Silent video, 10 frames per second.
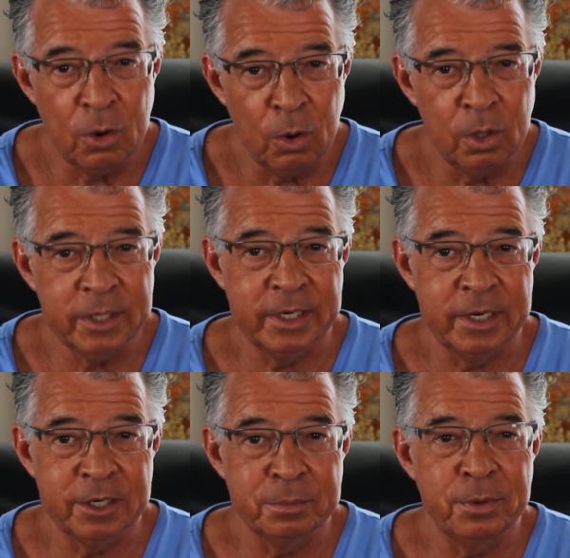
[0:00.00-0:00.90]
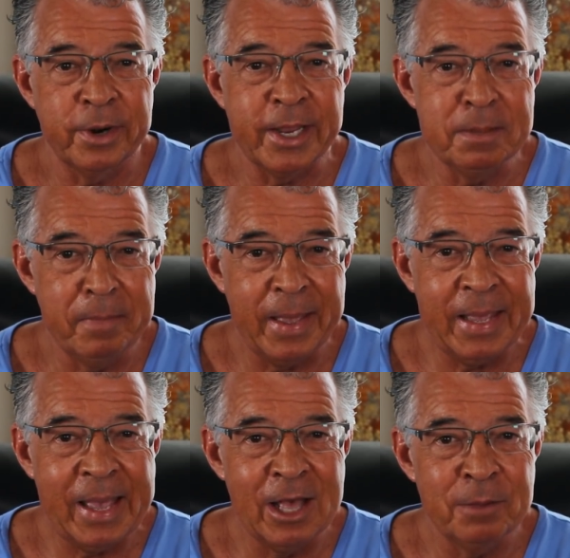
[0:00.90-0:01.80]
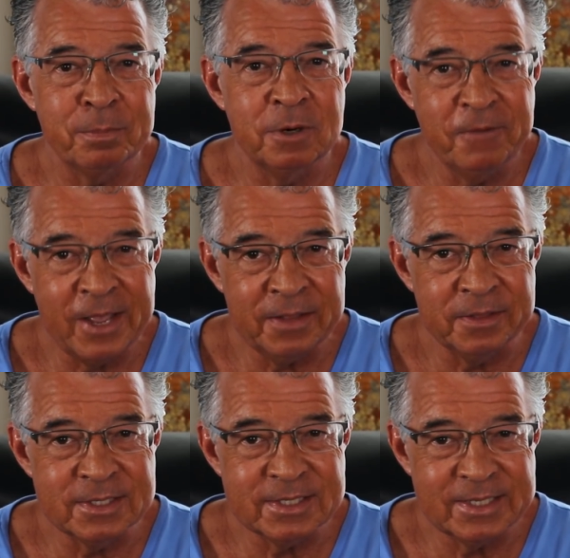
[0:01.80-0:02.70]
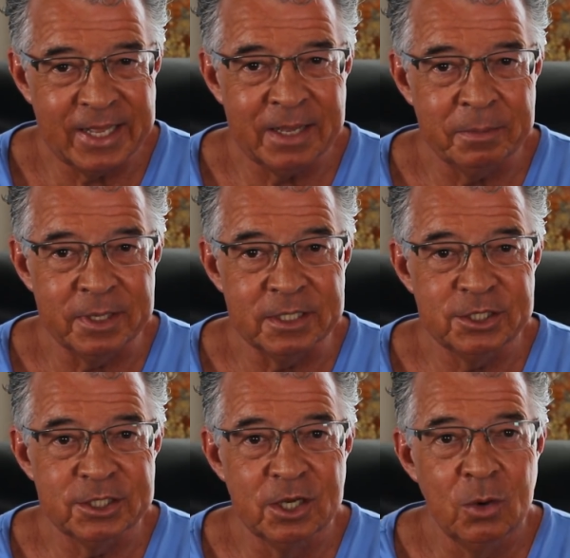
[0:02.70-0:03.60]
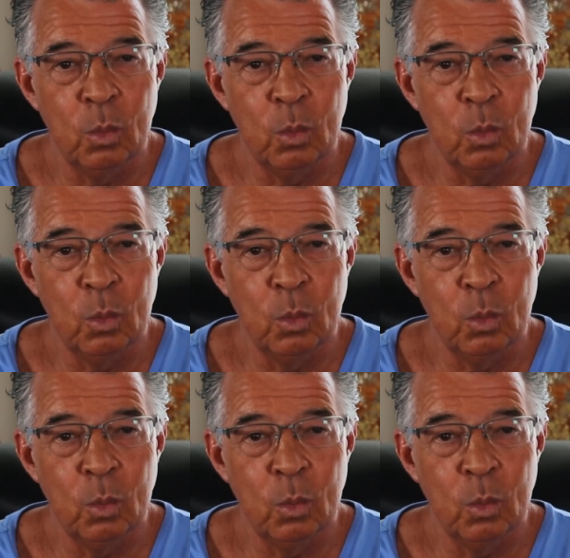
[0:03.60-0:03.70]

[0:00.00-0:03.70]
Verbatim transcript: choline in your brain may help prevent this damage.